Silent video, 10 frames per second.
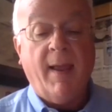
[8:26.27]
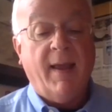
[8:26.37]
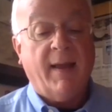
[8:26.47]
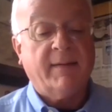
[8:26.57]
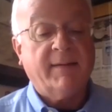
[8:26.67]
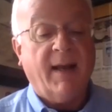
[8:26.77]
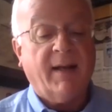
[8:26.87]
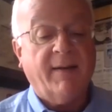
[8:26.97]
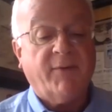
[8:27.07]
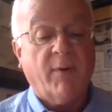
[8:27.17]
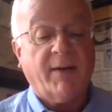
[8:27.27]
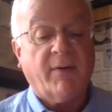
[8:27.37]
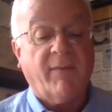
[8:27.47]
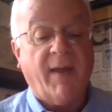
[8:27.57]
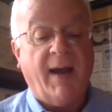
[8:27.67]
Executive
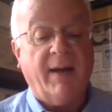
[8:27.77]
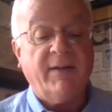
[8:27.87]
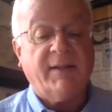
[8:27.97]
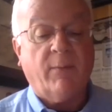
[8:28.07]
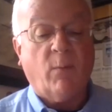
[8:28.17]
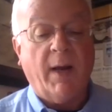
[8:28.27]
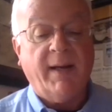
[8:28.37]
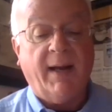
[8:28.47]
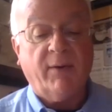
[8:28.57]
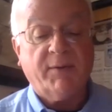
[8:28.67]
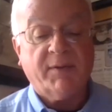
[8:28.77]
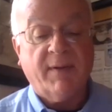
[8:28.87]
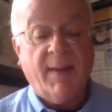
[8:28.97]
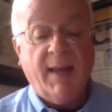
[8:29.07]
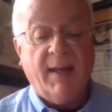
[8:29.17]
Director of the White House
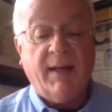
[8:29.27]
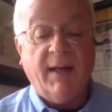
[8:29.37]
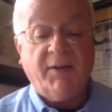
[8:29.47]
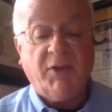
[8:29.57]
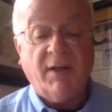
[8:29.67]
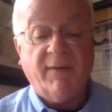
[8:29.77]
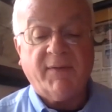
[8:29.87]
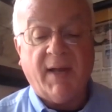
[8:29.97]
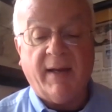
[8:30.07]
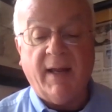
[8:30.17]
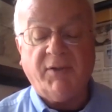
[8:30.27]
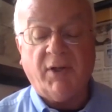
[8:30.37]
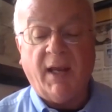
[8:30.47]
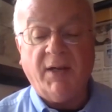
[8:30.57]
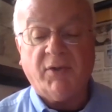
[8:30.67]
Initiatives on
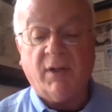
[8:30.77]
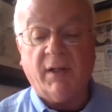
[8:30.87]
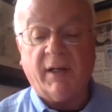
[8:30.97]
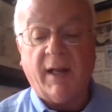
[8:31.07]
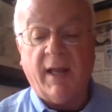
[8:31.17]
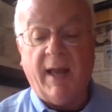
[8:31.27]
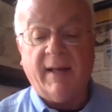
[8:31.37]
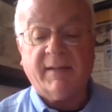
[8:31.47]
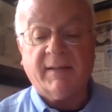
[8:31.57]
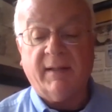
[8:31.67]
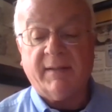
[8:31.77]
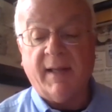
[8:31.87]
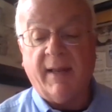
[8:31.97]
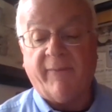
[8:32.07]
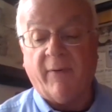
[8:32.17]
Educational Excellence
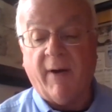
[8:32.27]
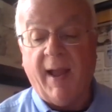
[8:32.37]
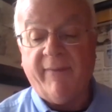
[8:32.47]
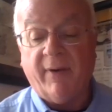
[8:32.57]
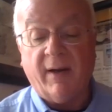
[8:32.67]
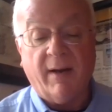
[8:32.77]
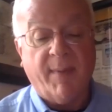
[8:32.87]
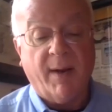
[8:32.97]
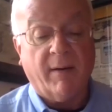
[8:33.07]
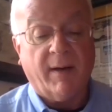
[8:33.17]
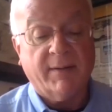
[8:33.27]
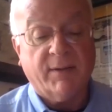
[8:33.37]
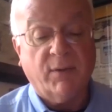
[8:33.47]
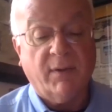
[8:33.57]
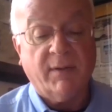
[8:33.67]
for African American
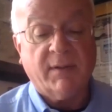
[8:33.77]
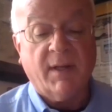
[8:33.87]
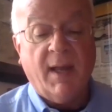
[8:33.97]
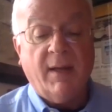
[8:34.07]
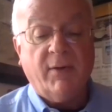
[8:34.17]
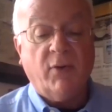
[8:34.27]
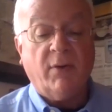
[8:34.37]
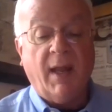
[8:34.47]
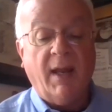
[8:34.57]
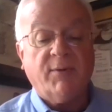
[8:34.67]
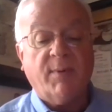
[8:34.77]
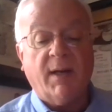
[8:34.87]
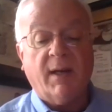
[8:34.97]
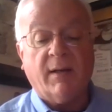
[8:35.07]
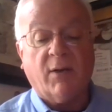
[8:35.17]
Students, to
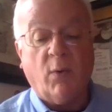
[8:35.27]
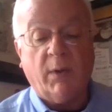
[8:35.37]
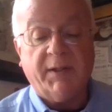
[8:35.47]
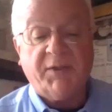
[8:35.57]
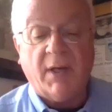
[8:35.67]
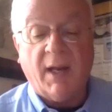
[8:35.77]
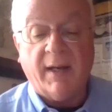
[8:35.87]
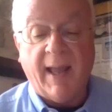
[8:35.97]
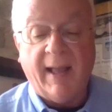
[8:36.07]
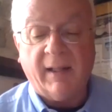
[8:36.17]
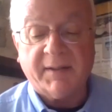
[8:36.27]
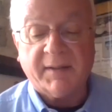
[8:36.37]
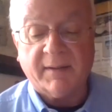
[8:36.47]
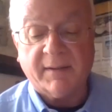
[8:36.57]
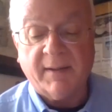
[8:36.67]
engagement in coalition
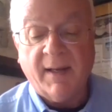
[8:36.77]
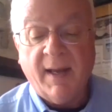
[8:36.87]
analysis.